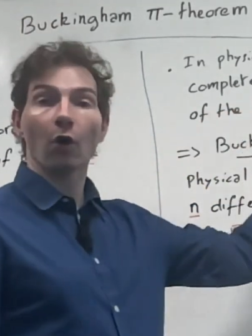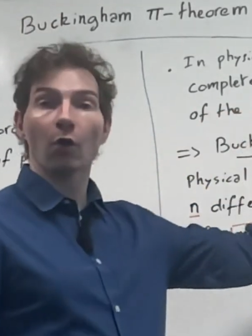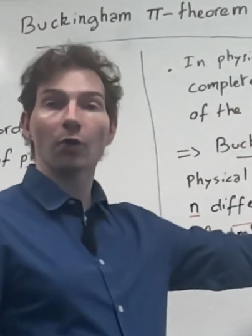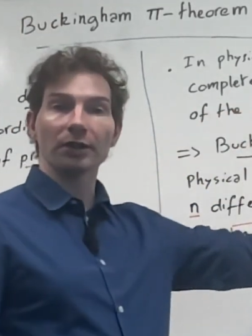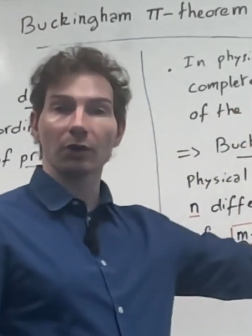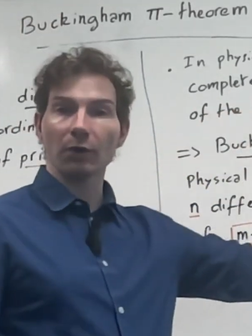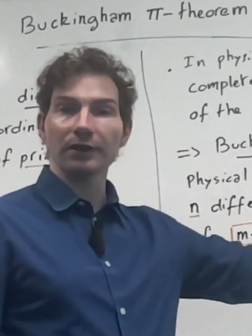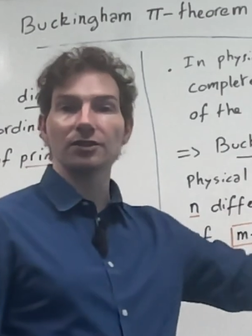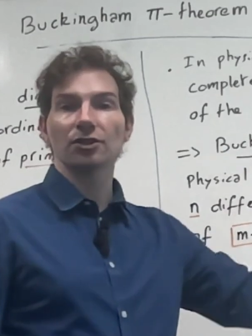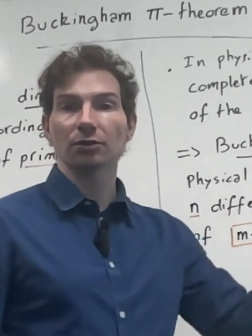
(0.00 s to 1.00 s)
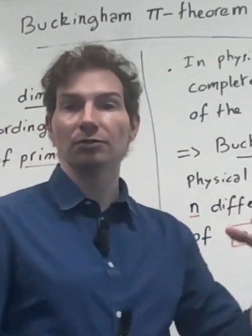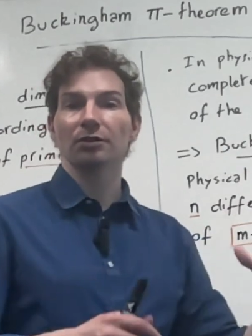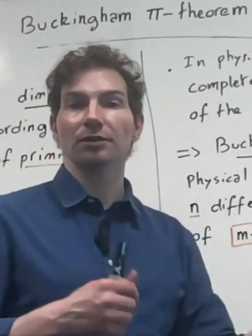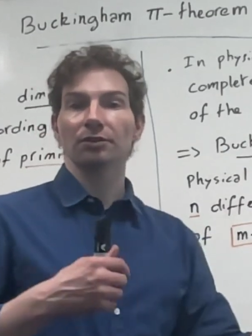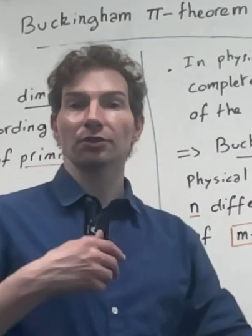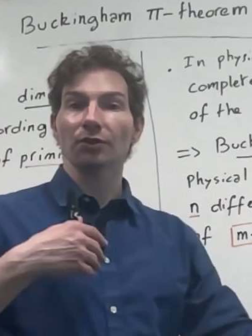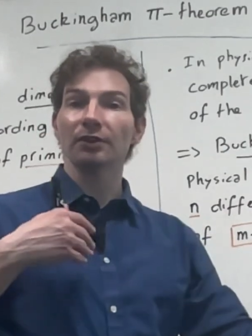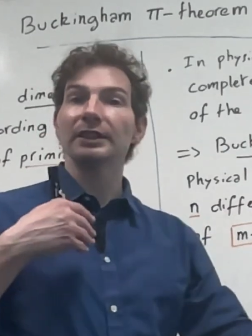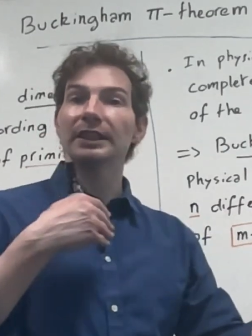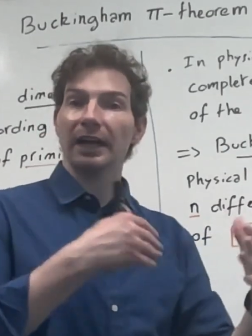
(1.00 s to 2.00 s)
or equate, so you can
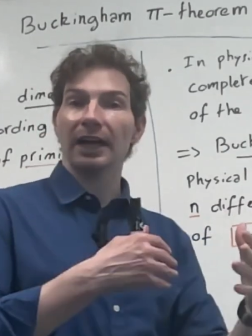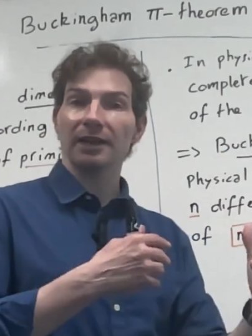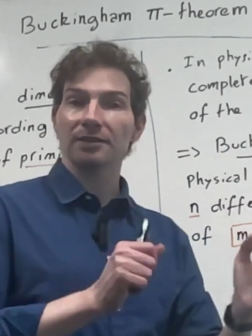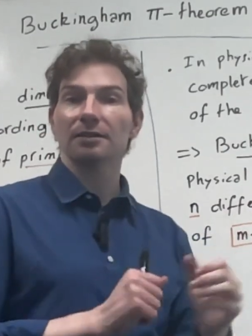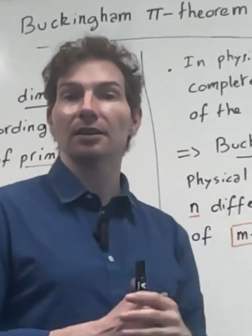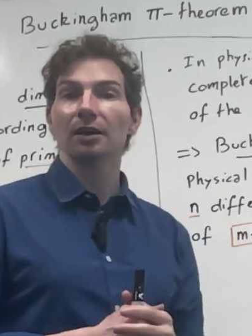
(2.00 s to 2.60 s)
only add